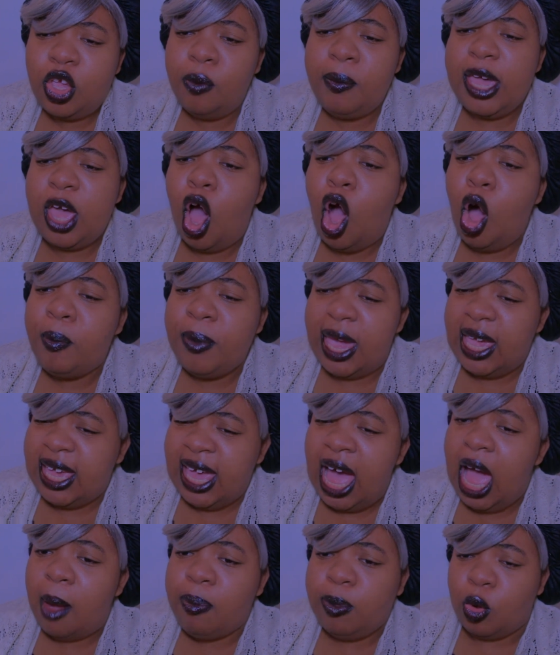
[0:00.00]
you make homemade
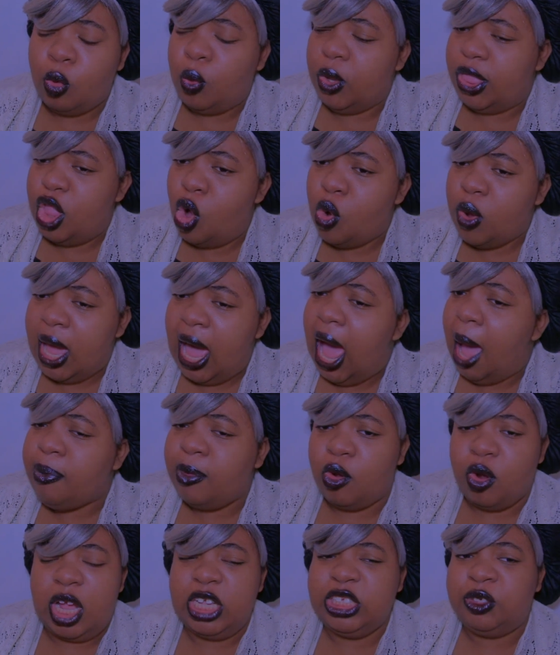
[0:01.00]
cobbler with no
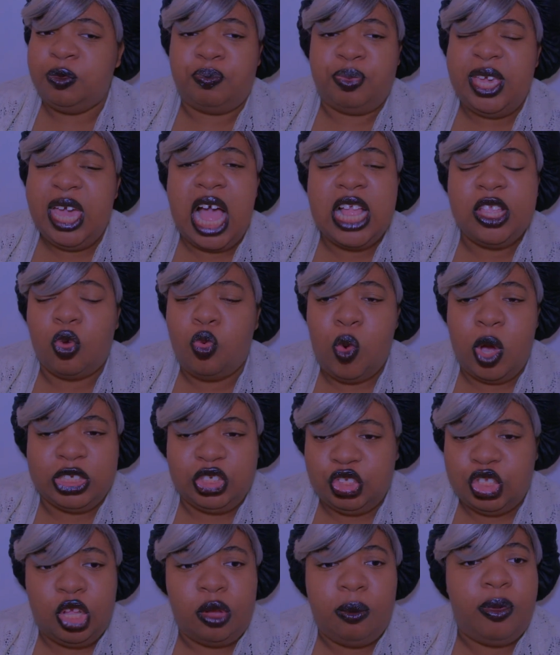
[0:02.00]
cobbler is beyond
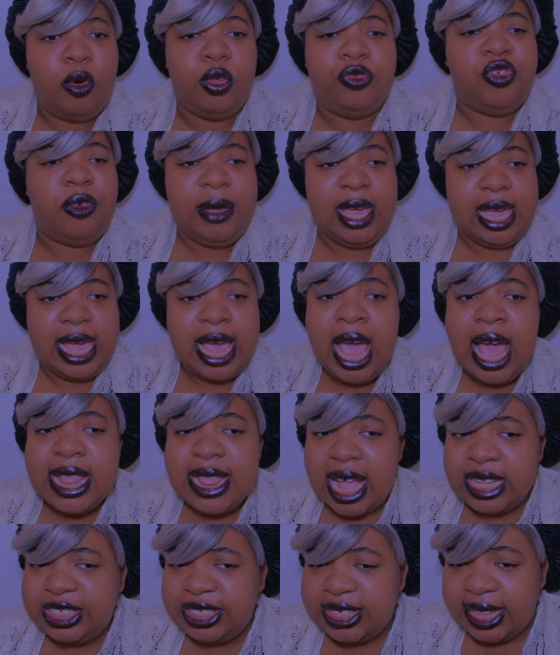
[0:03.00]
questionable to me.
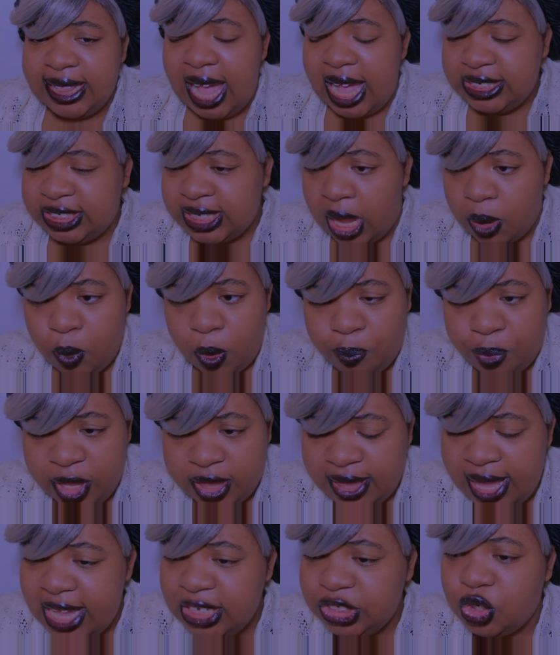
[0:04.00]
That's the last time we
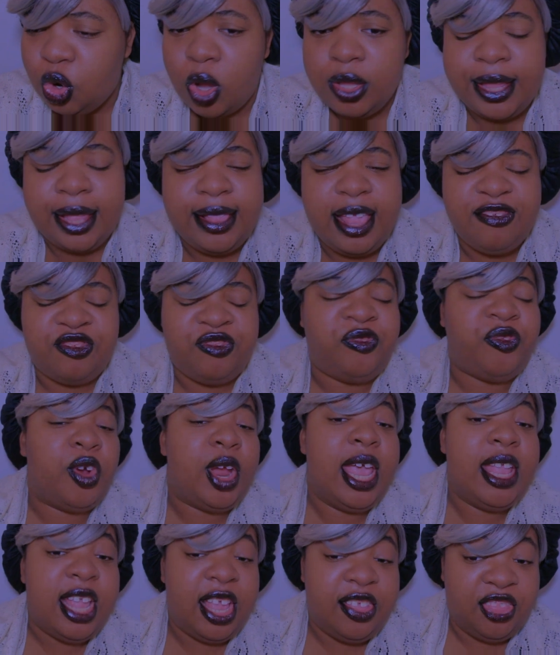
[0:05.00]
put Deja on the list
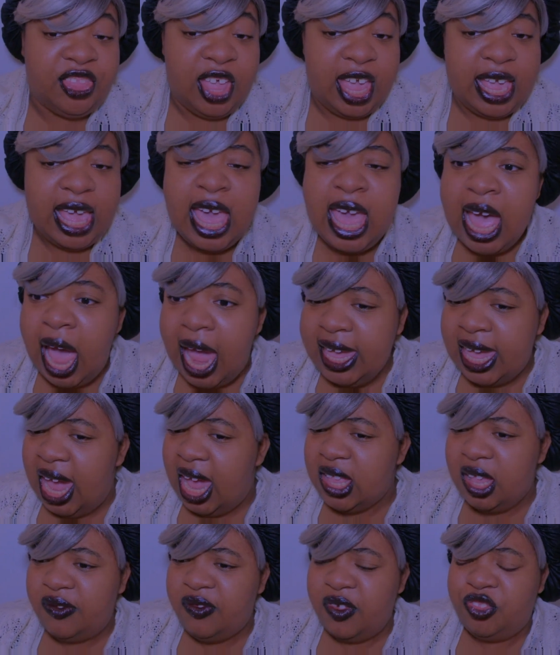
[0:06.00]
for anything. I
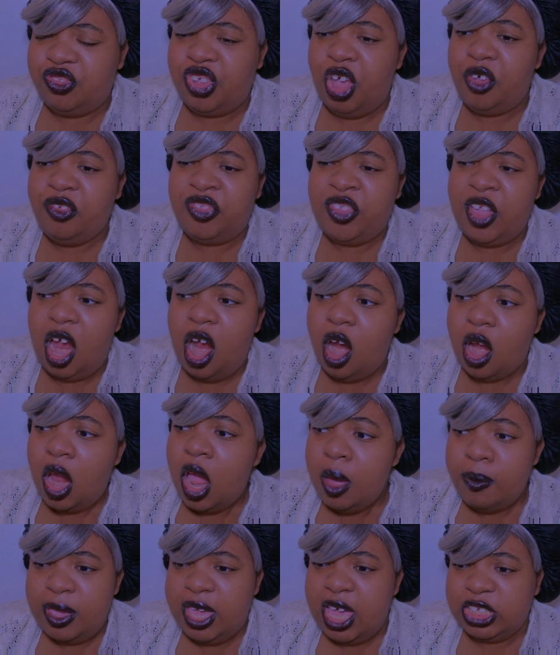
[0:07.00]
can't even toast to her
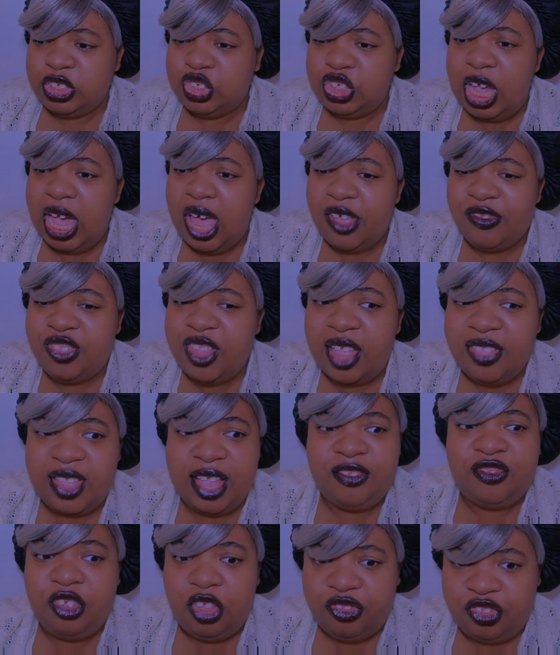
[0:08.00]
because she has
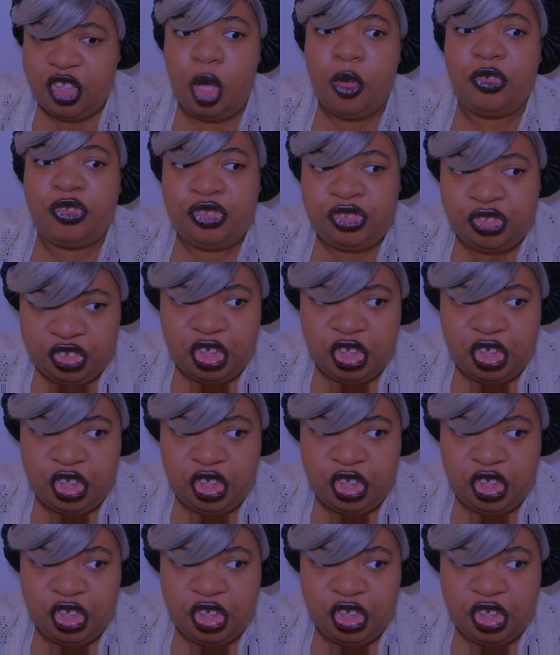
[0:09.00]
nothing to toast